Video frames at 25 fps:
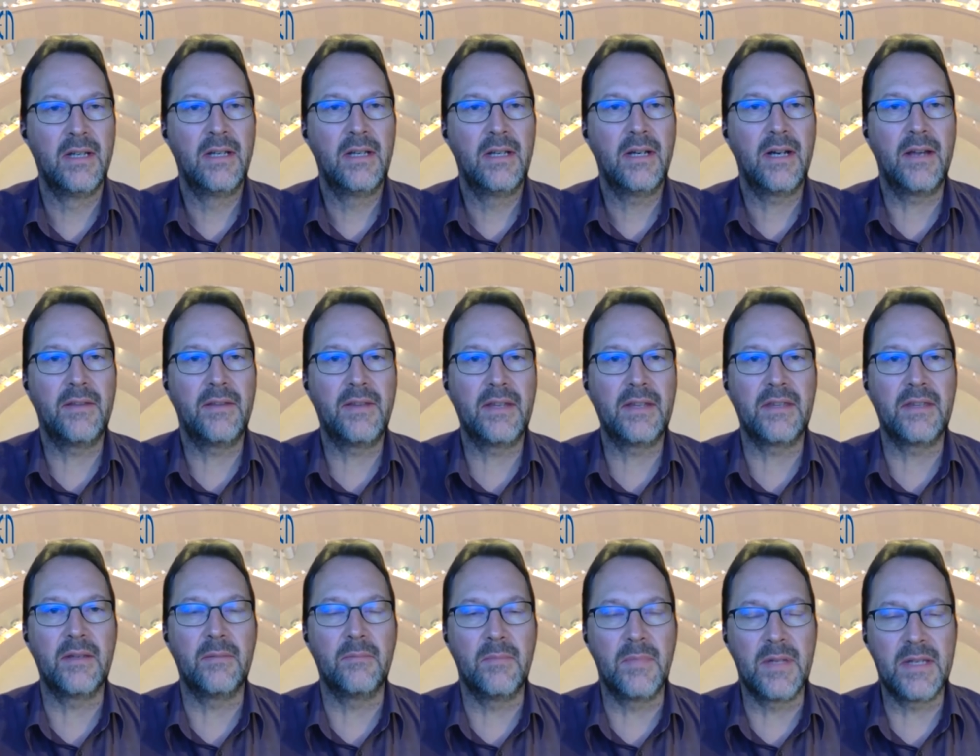I
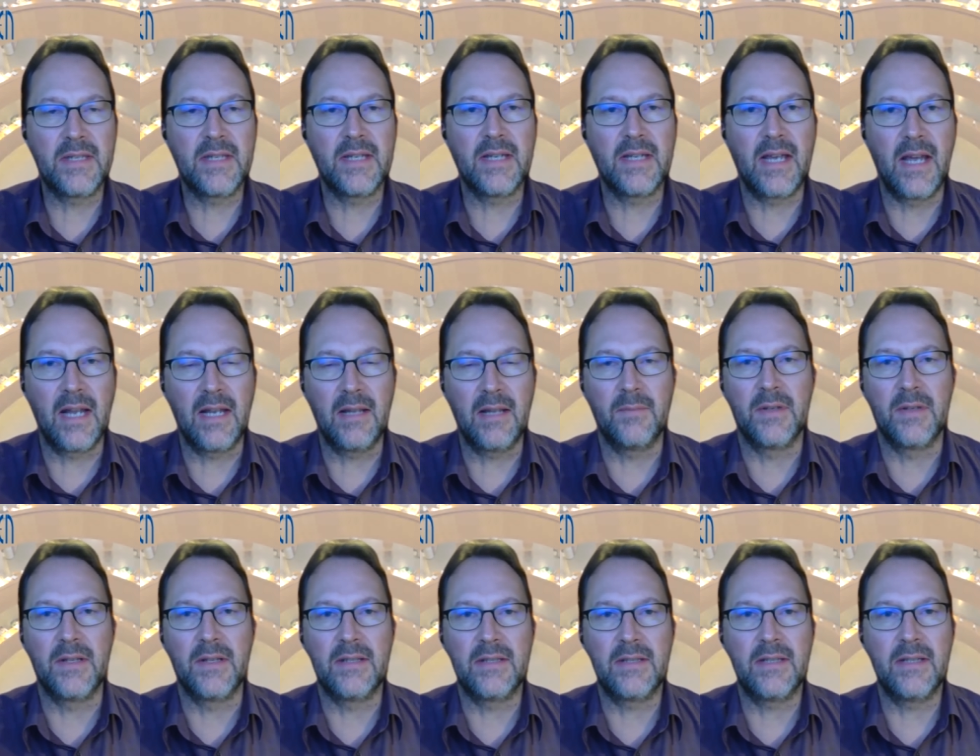think the missing
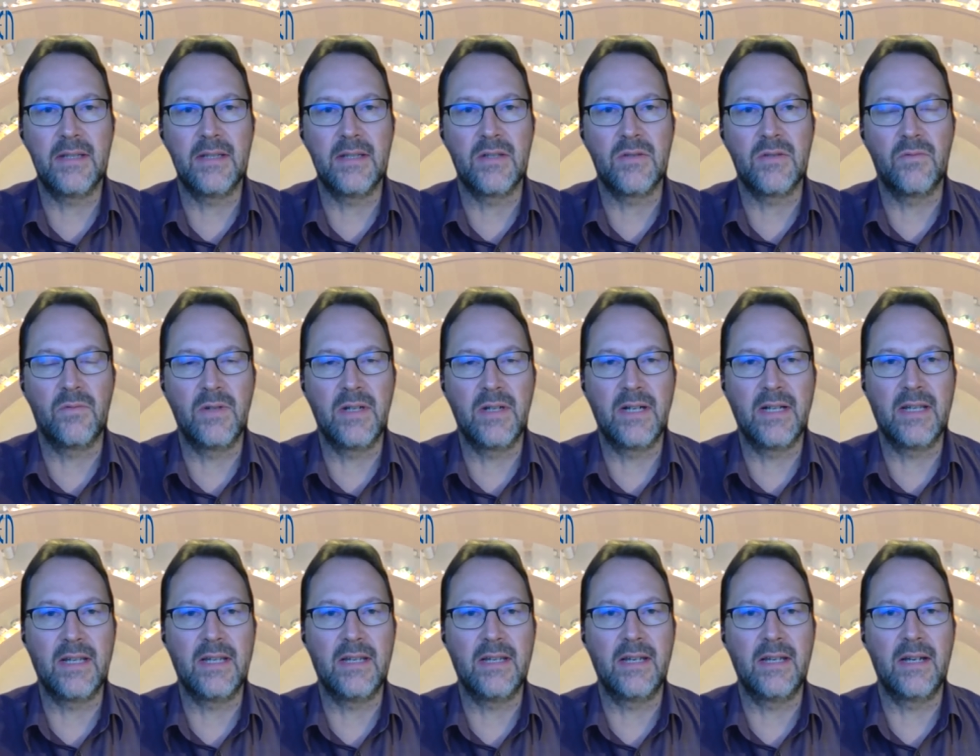element is
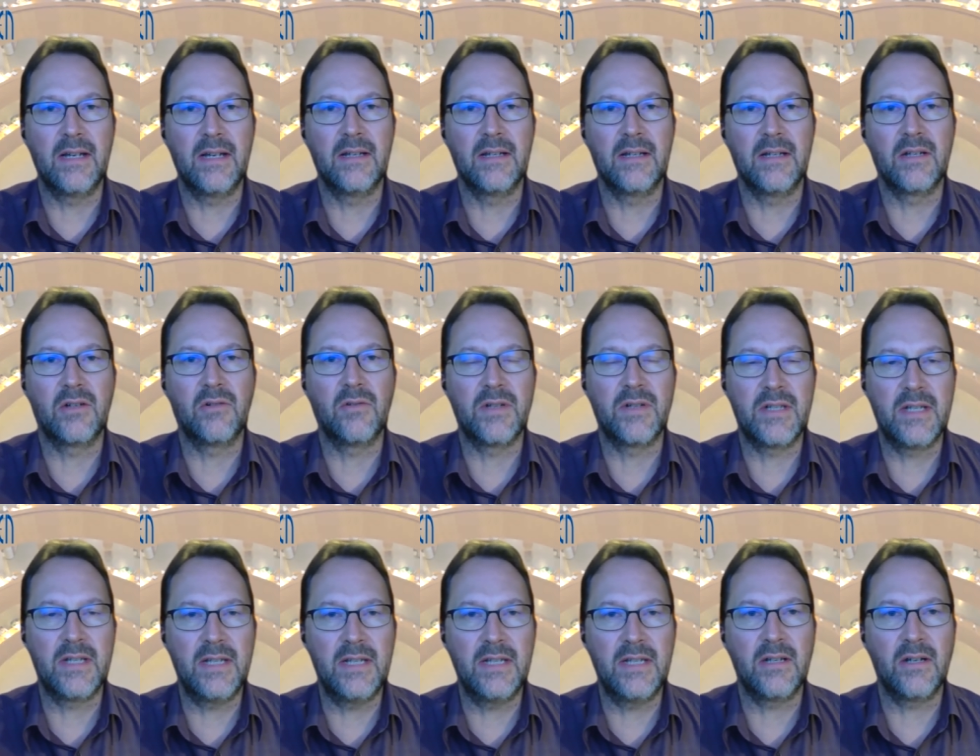really a
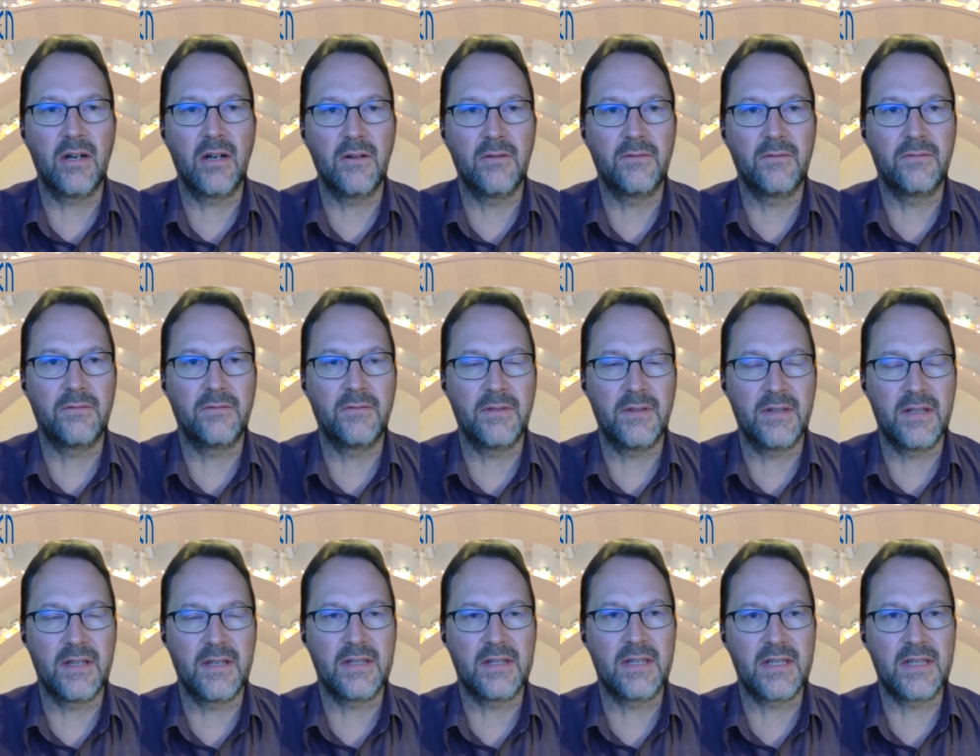critique of
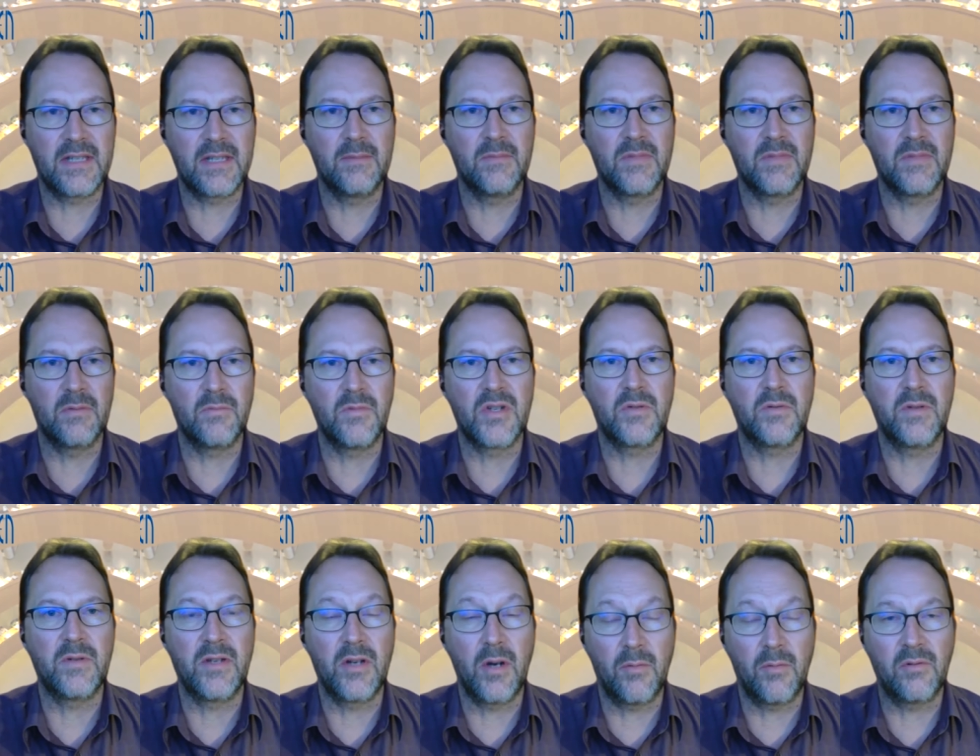the systems in which
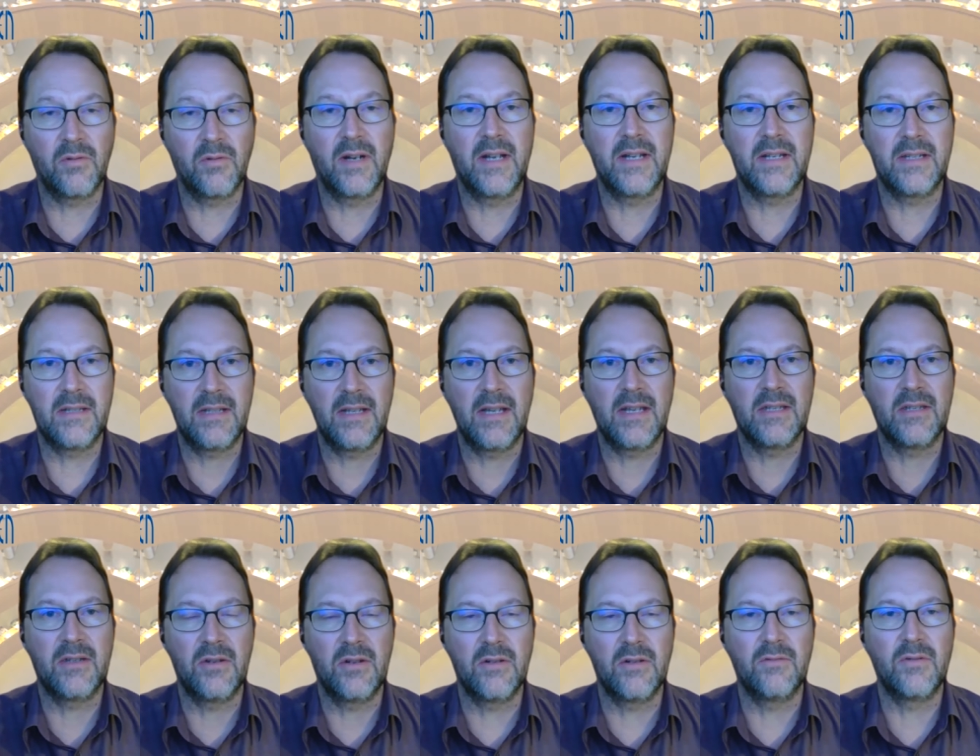we operate
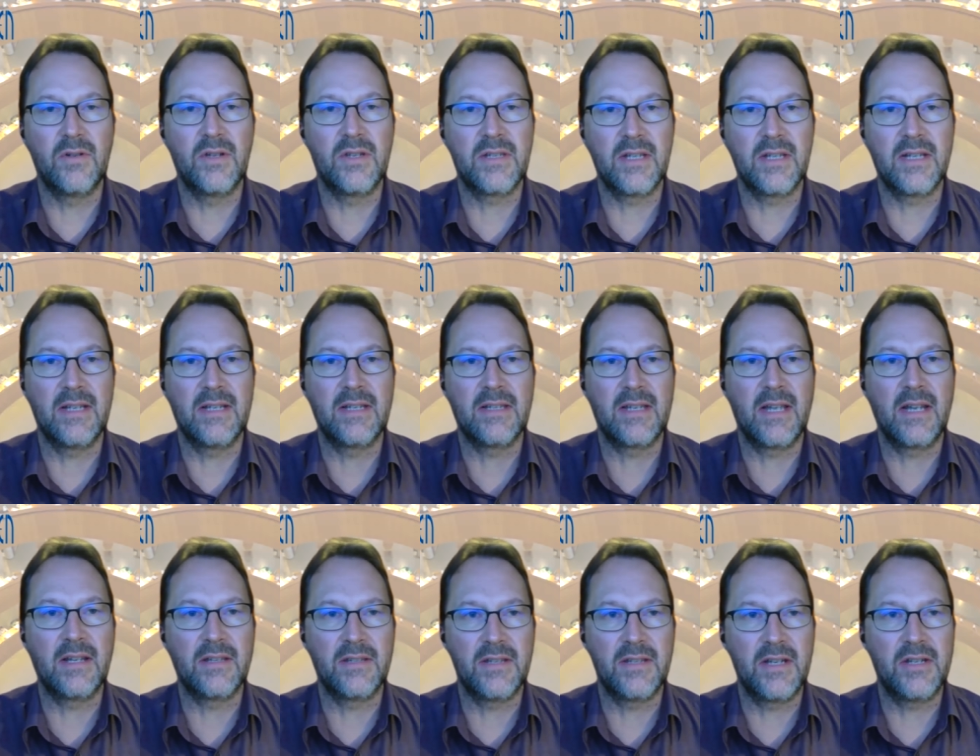as universities
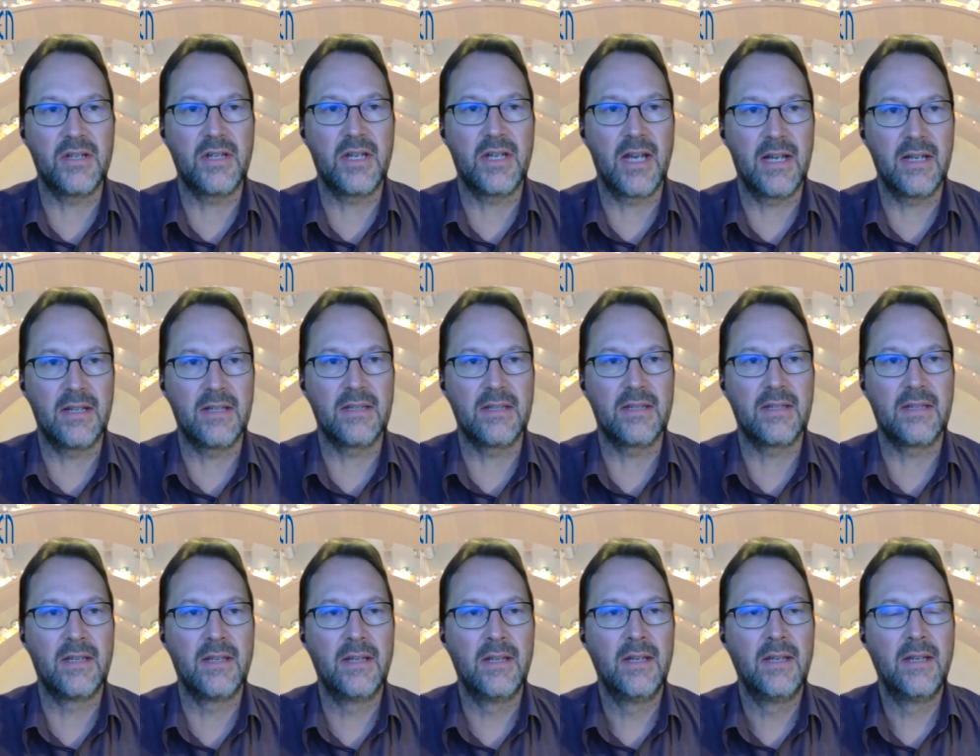and as
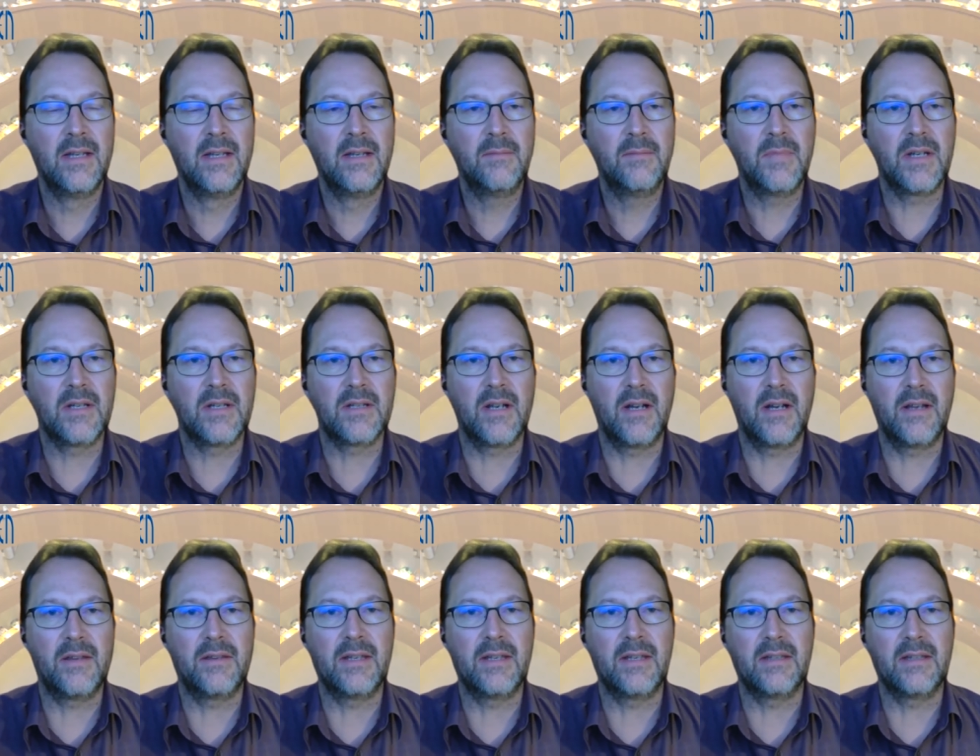educators, because
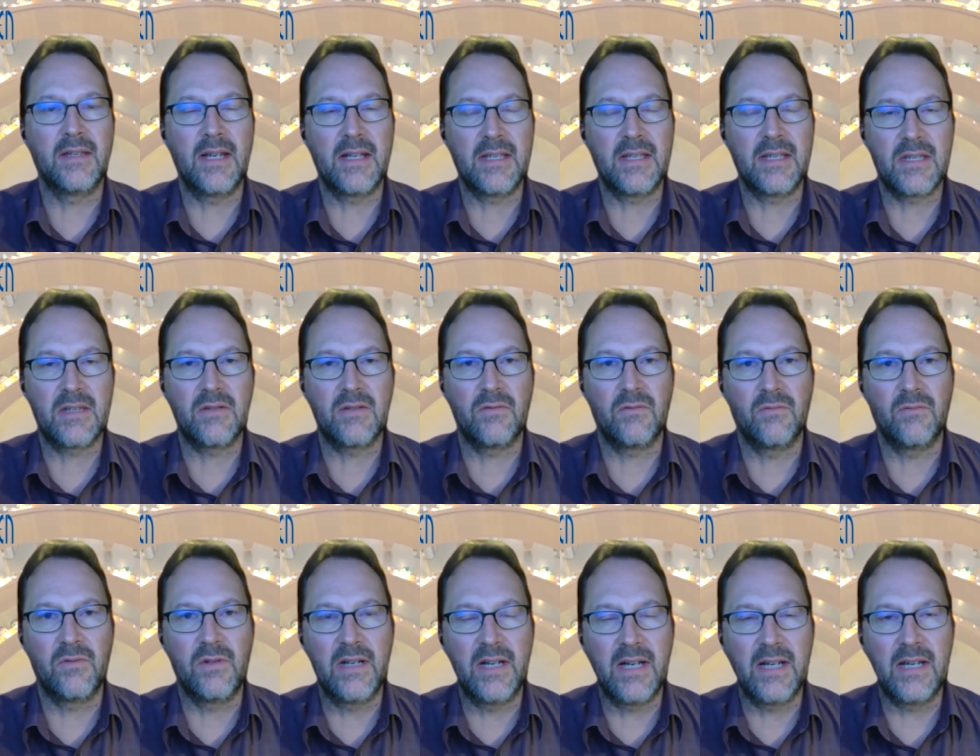I think that's
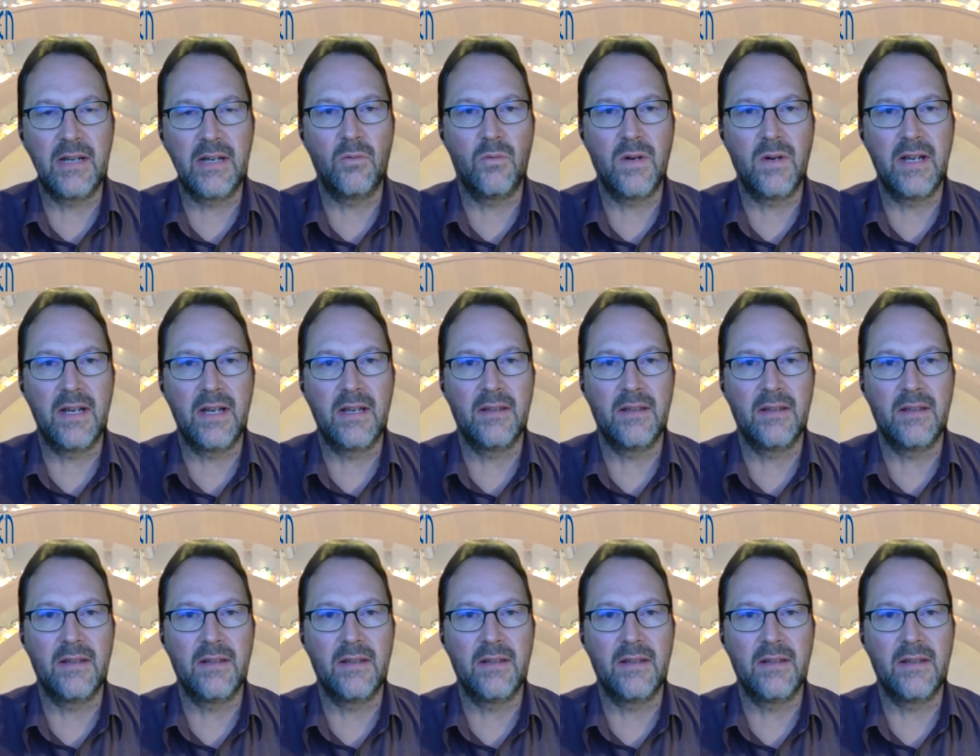really where